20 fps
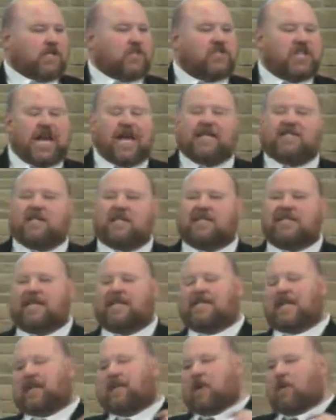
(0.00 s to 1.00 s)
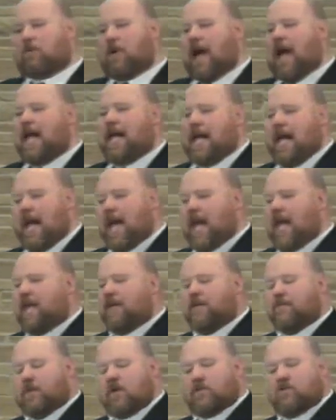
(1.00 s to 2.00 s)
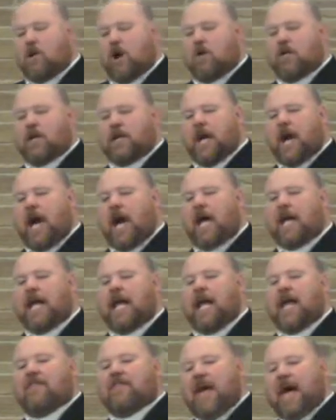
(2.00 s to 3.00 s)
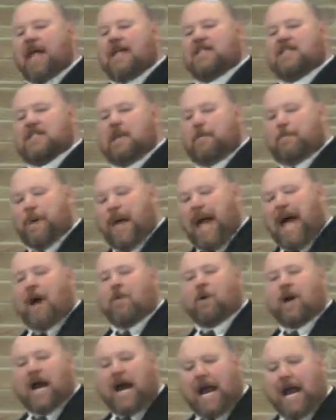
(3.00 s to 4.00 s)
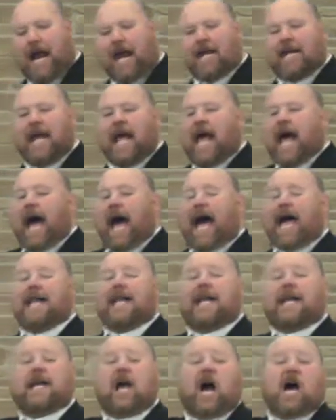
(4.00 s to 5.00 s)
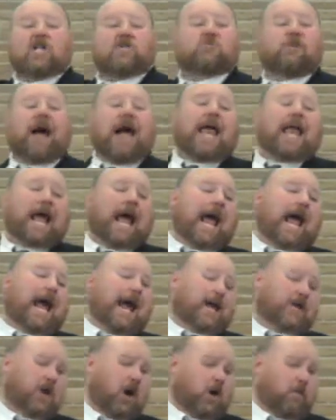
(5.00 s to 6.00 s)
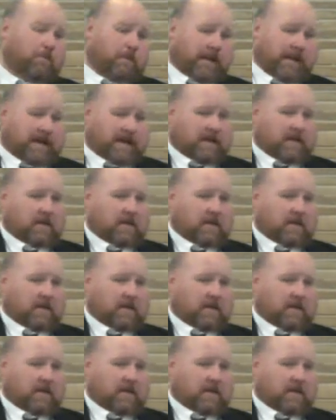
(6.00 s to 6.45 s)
Jesus sits at the right hand of the throne of God. That is the power hand. I need God's right hand on me.